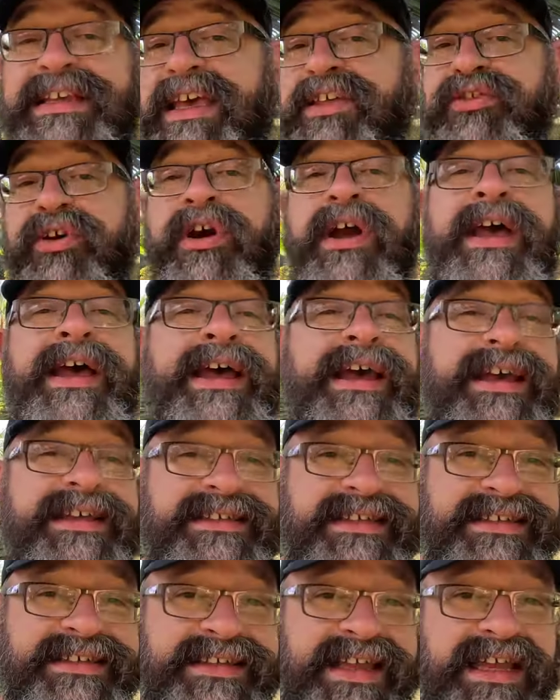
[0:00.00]
Either
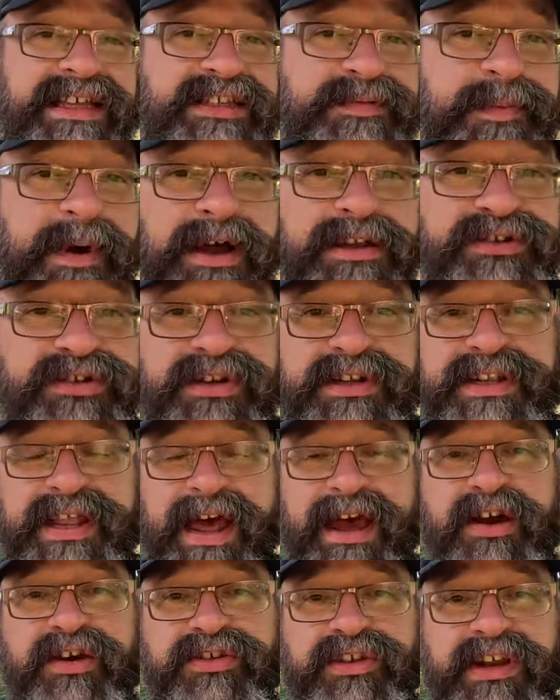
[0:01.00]
it's a state-sponsored
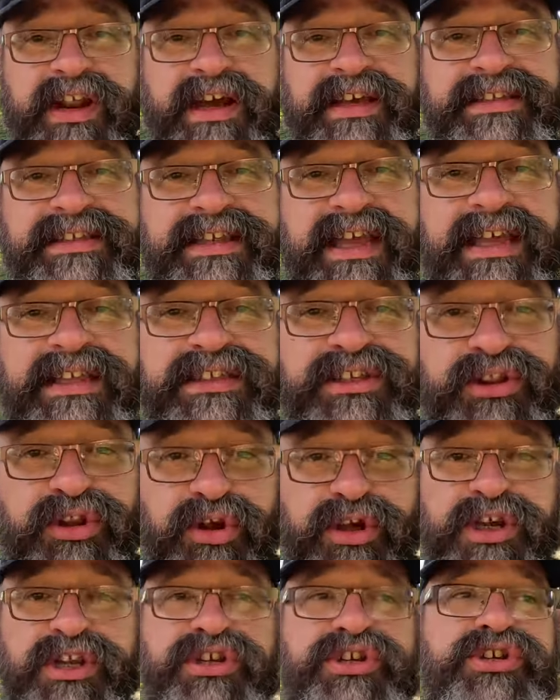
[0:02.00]
attack on the United States
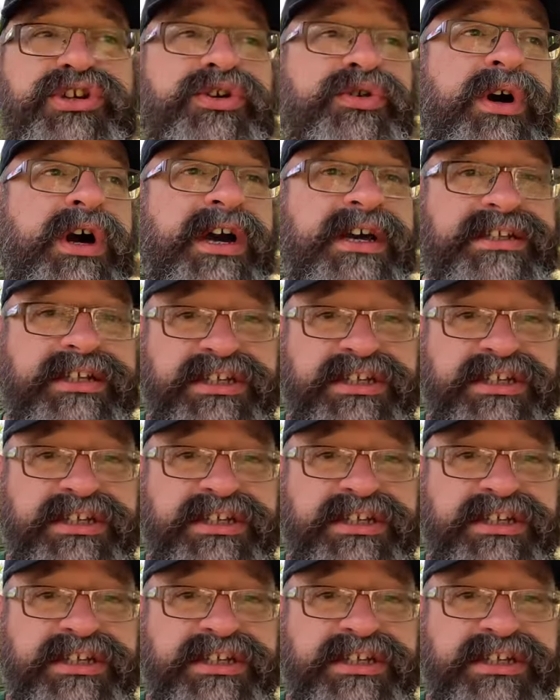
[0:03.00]
looking to